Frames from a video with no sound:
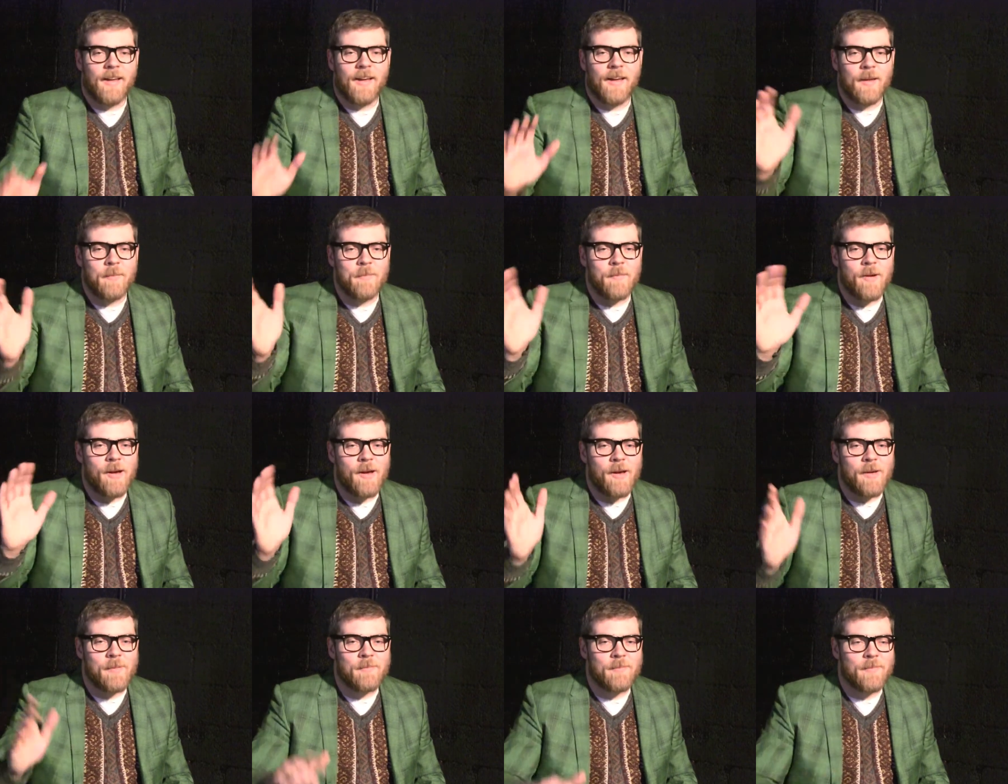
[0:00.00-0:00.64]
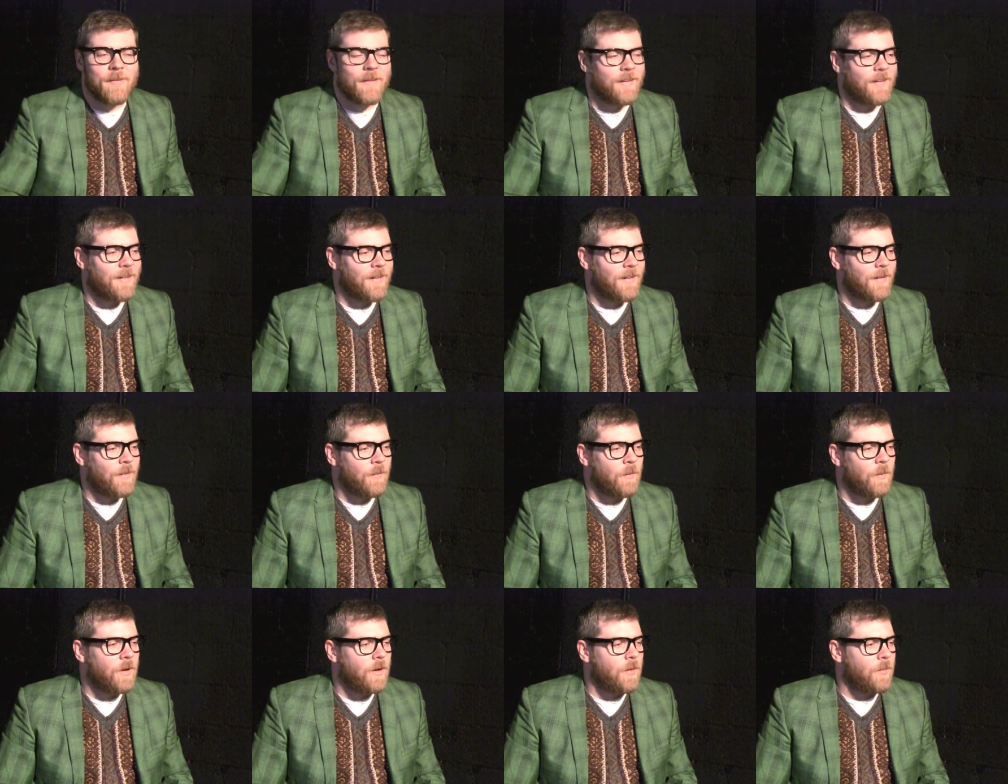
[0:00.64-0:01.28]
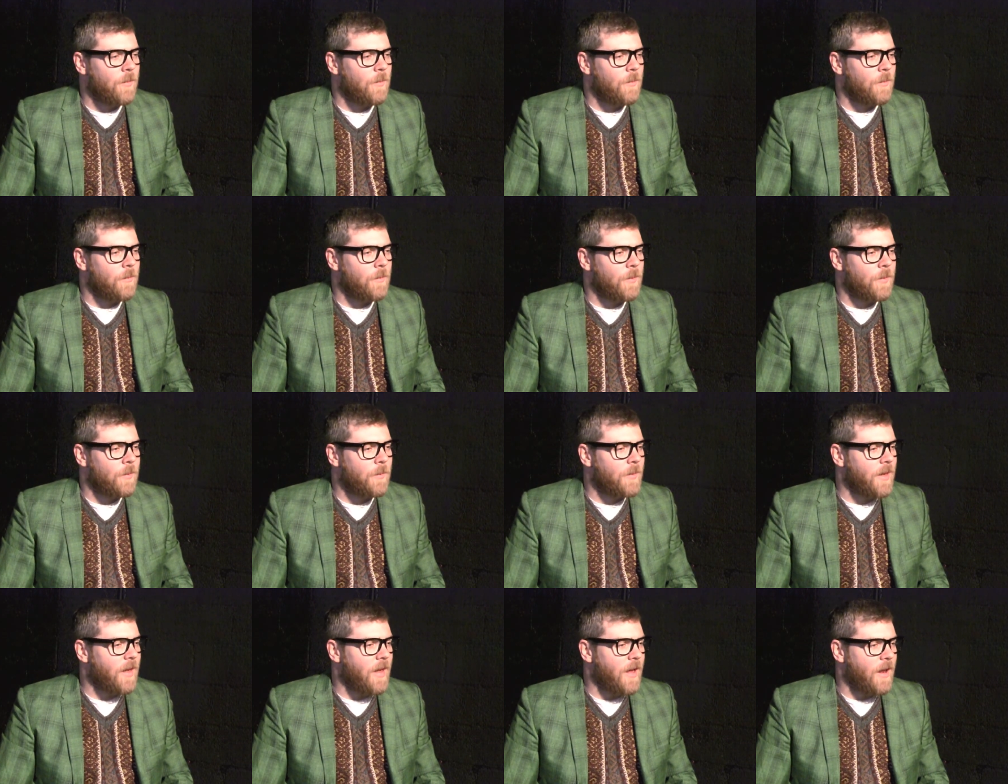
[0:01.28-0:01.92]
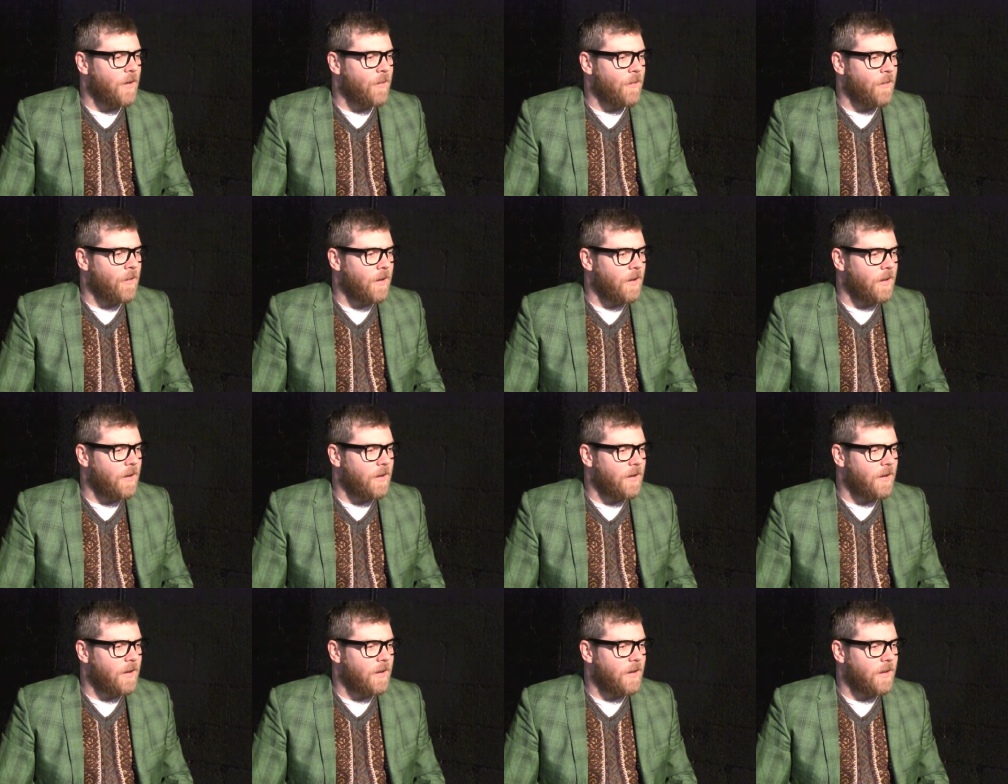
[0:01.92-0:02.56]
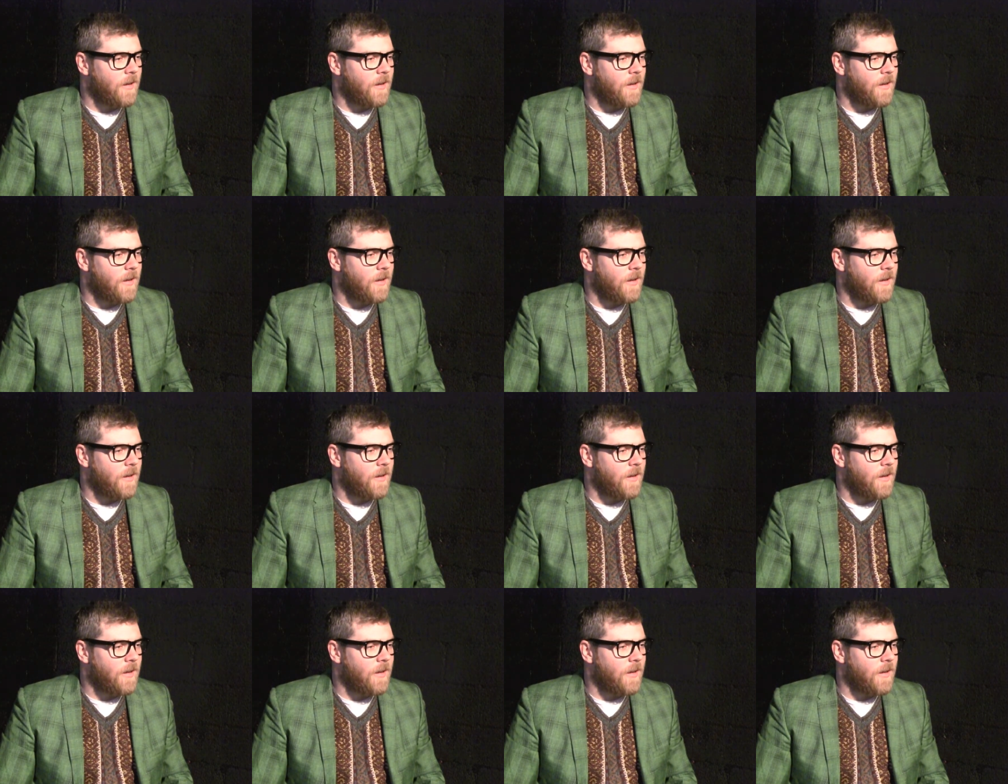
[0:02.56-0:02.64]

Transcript: Hi, Mom. What do we air on?